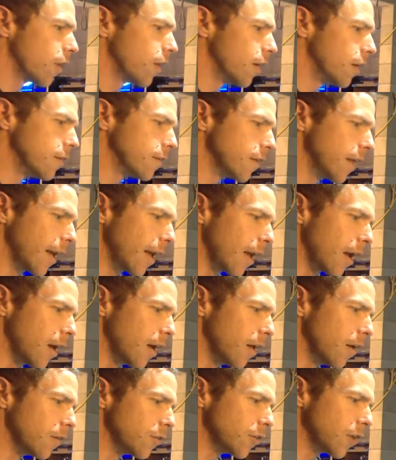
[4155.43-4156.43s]
it's like
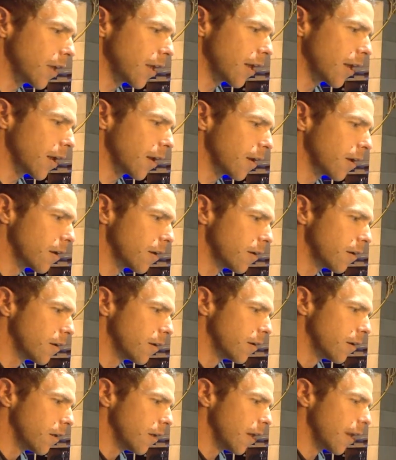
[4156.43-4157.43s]
I was thinking
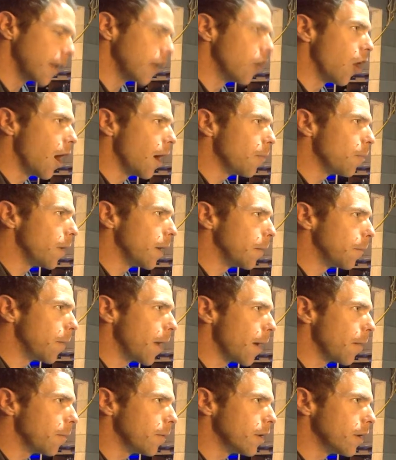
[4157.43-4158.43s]
like Nightmare
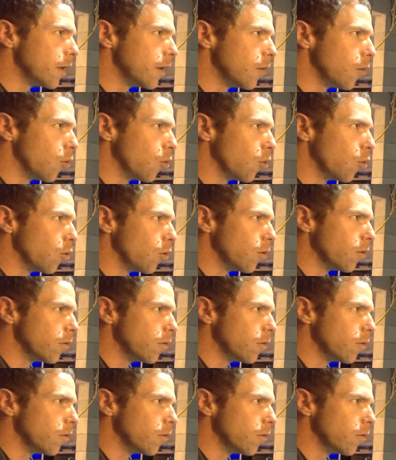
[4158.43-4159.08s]
Batman or